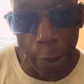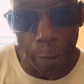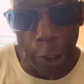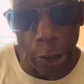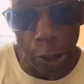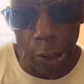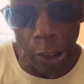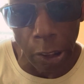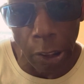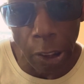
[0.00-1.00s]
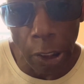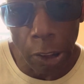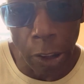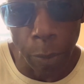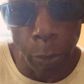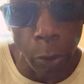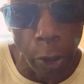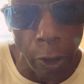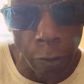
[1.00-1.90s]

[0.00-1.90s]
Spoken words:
in Michigan to put